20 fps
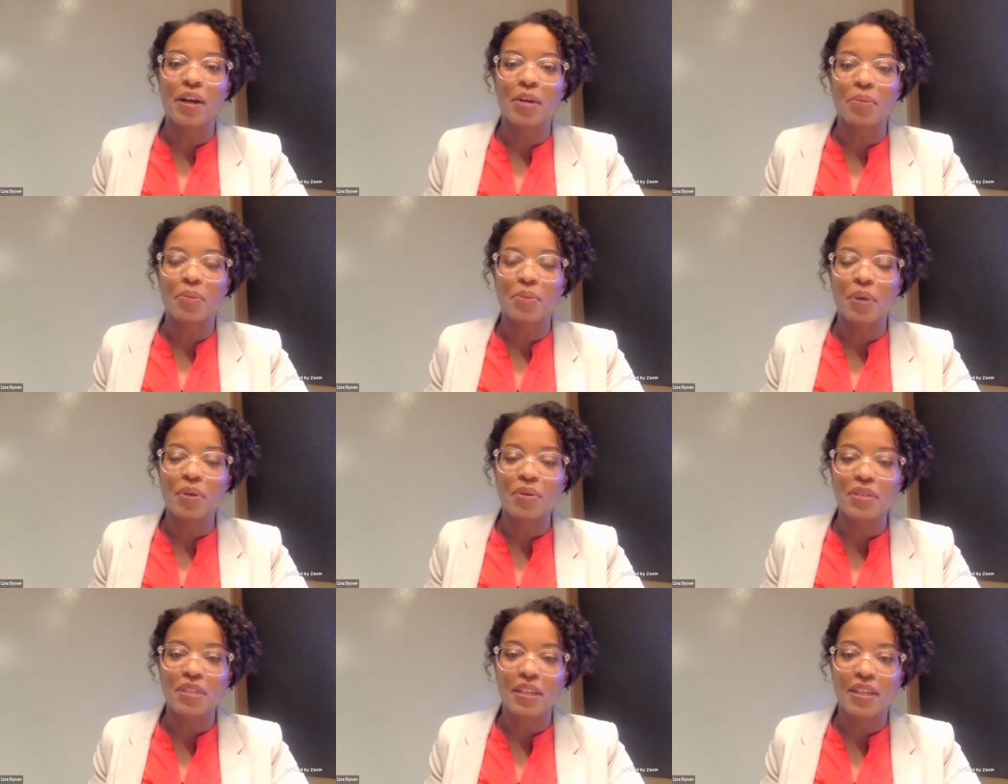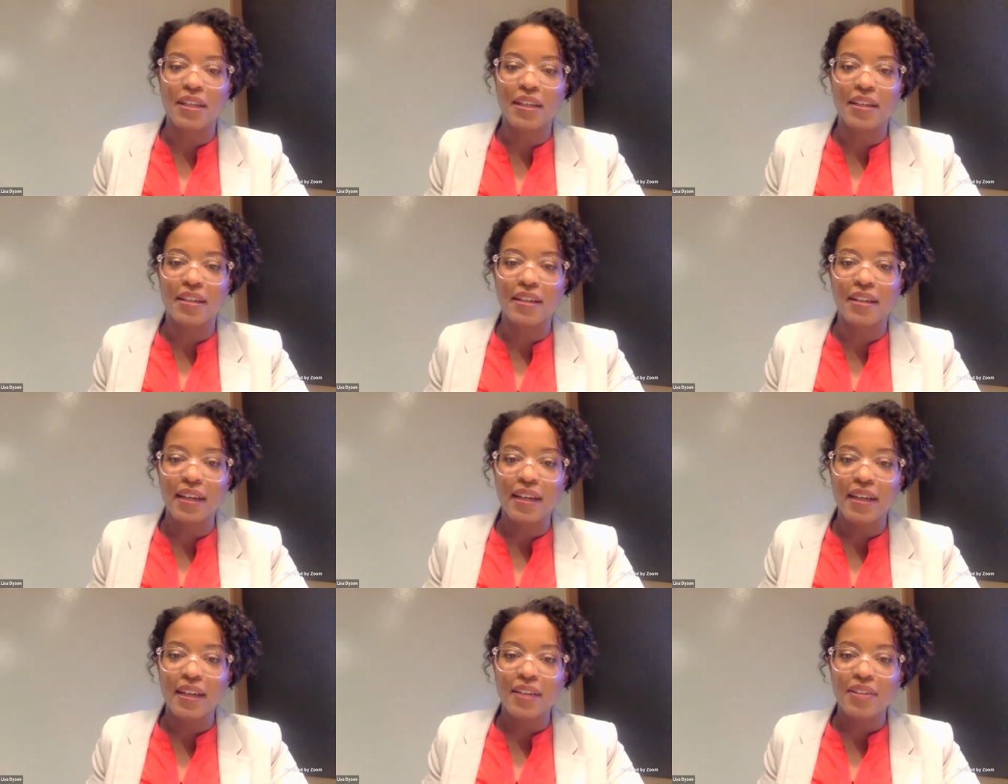Air
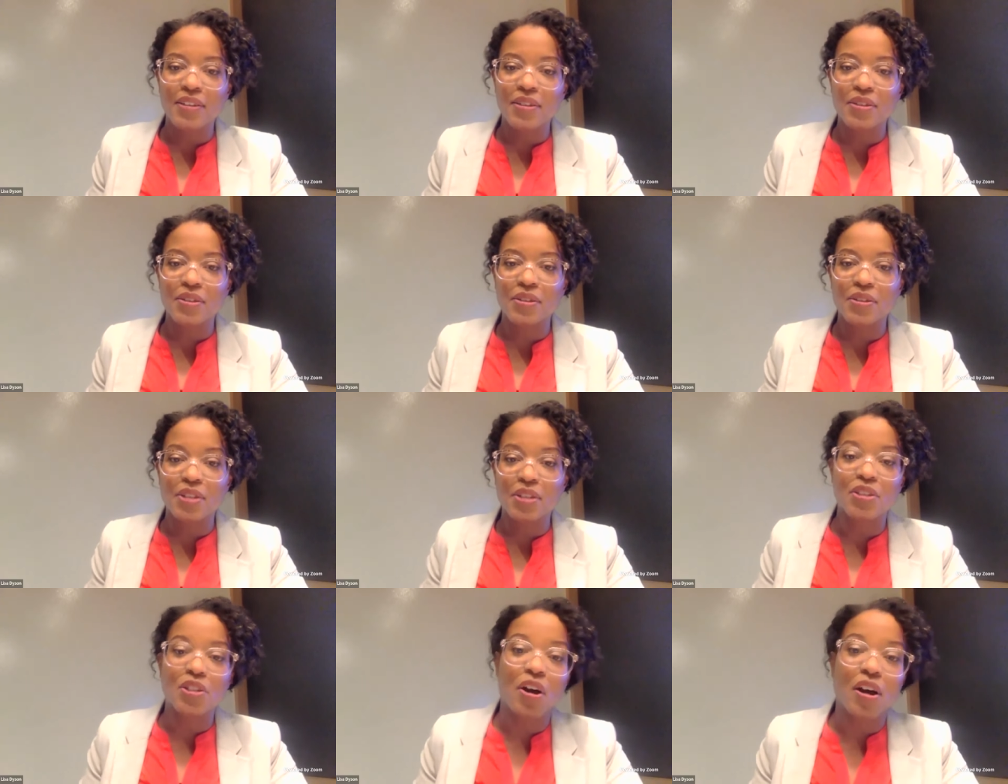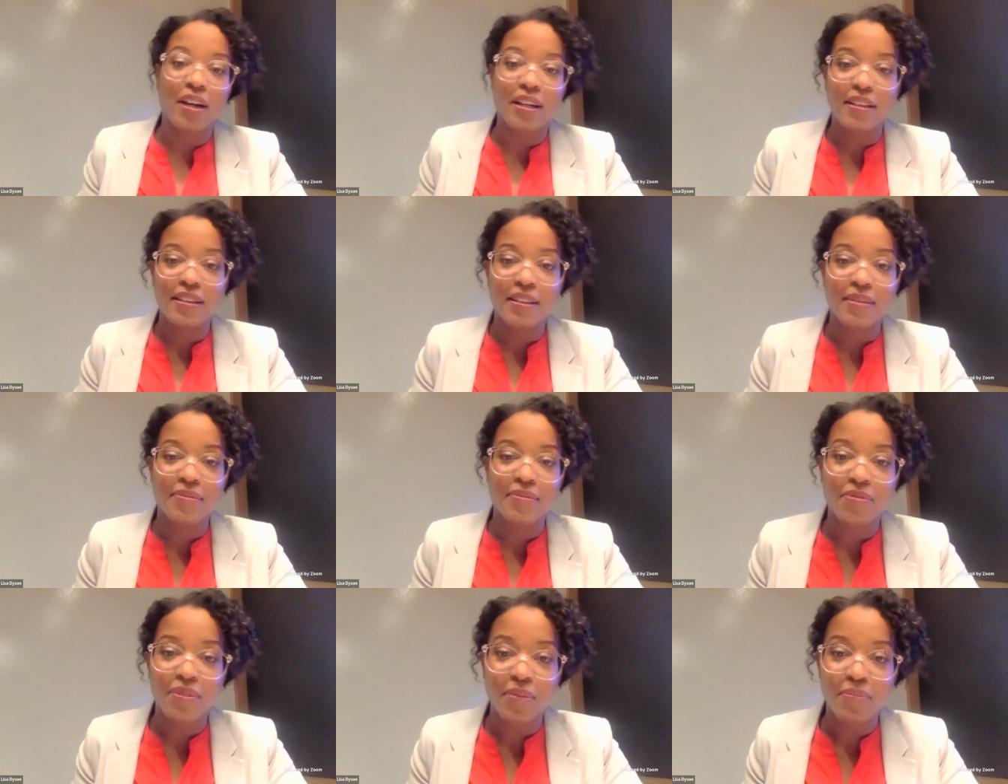Protein to to target
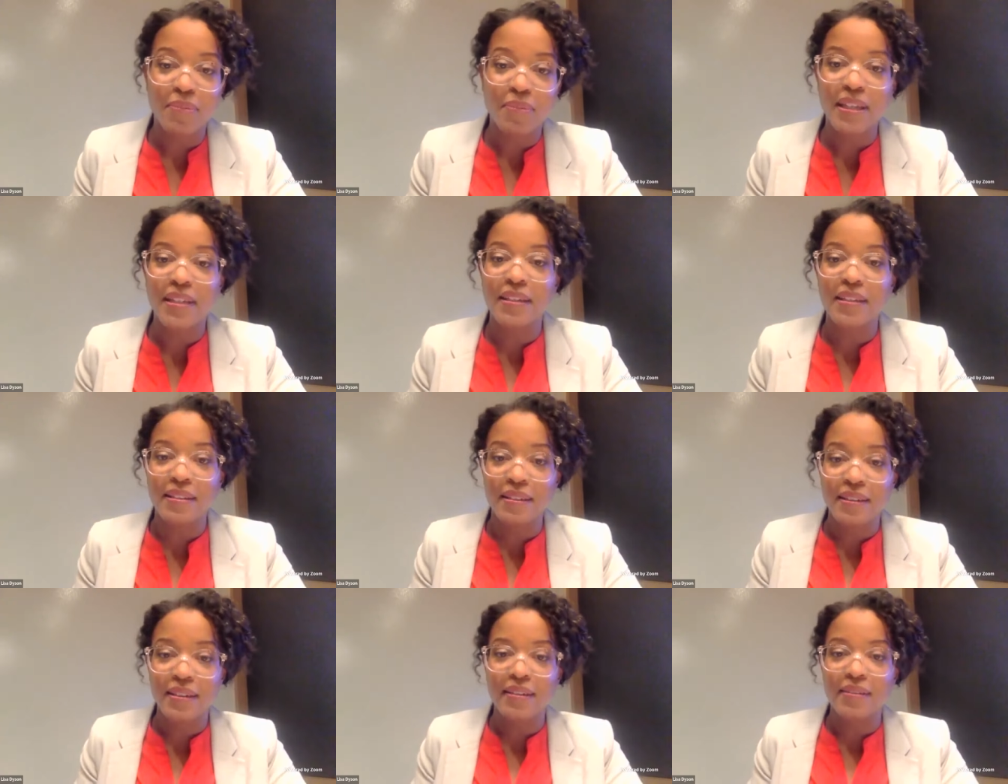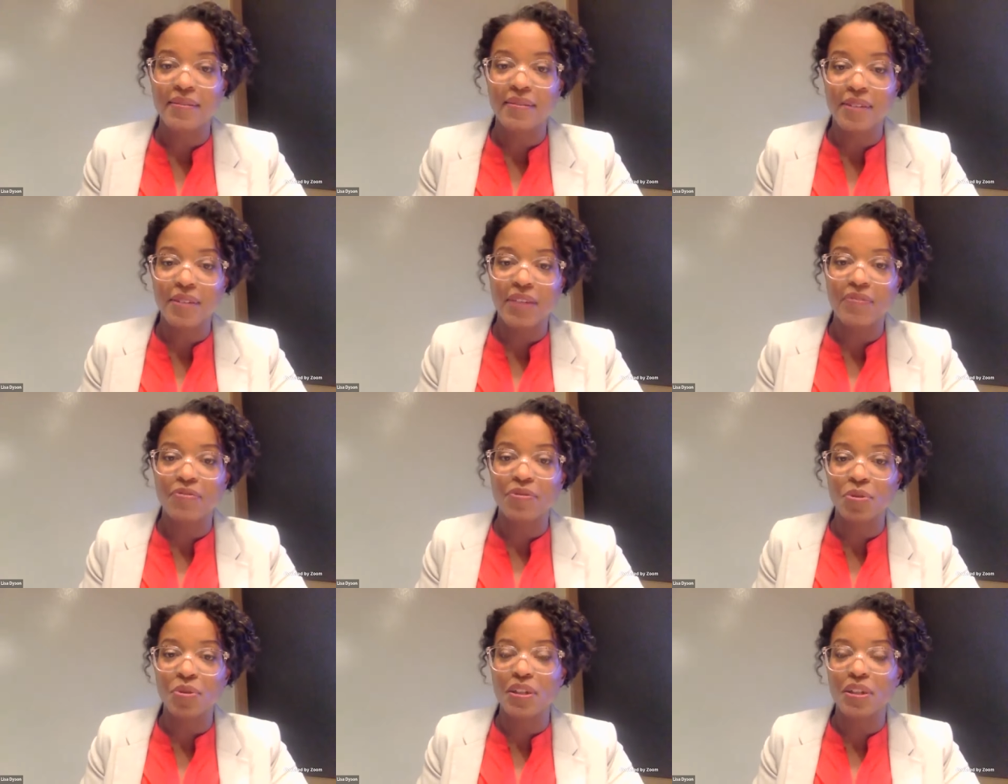the the meat and,
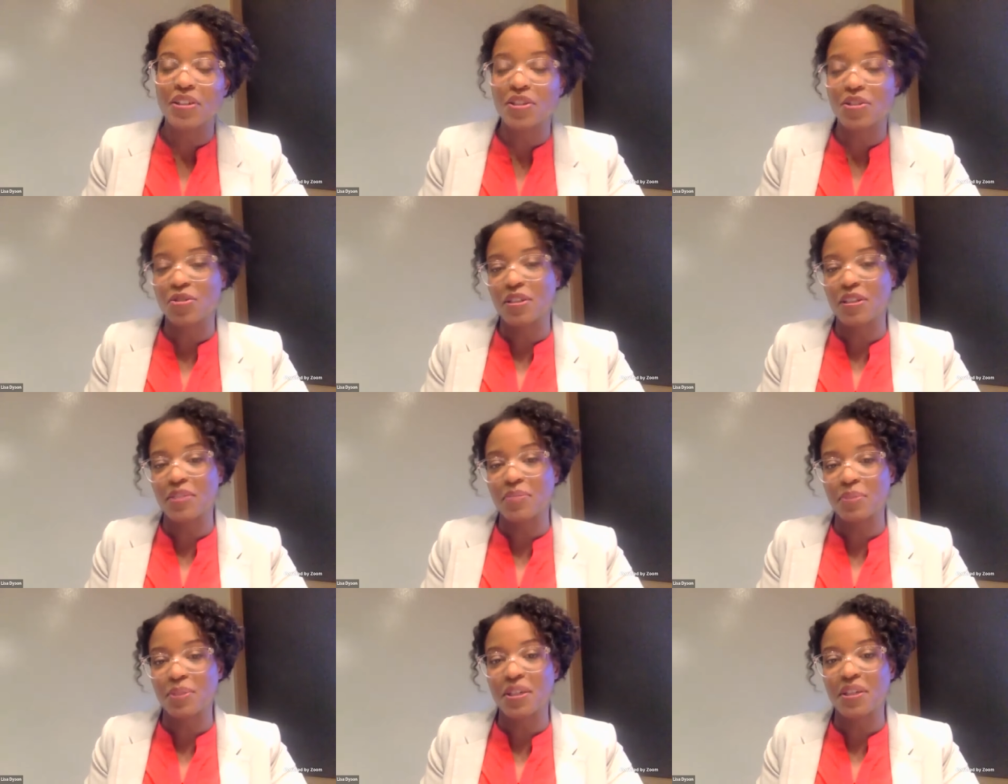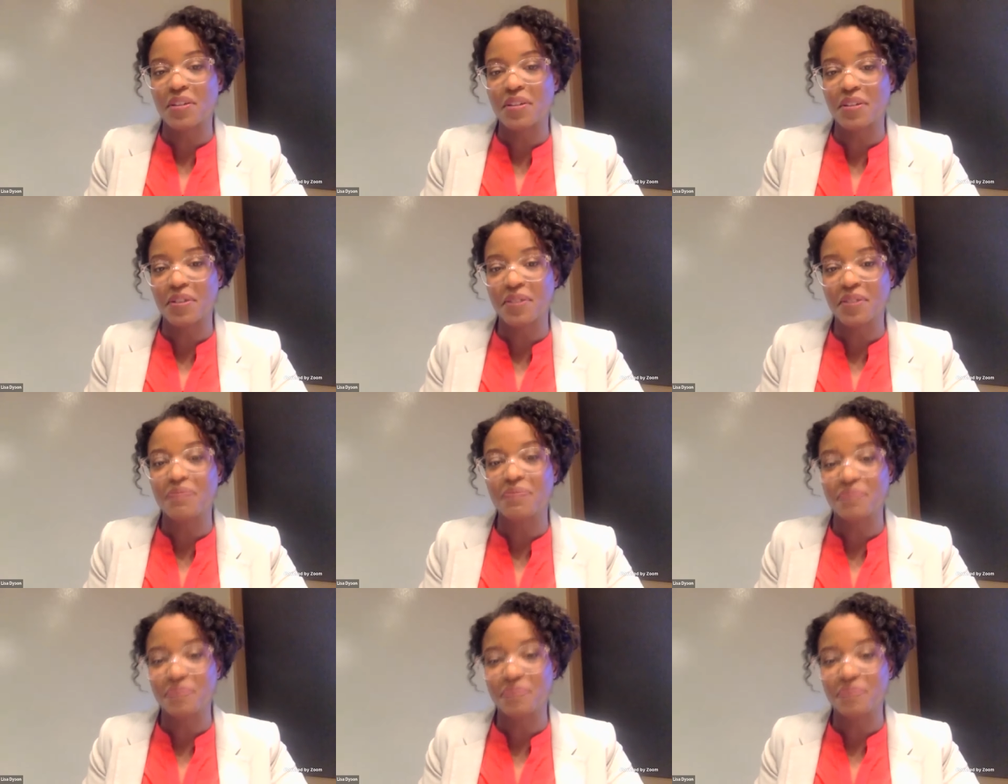and food industry in particular.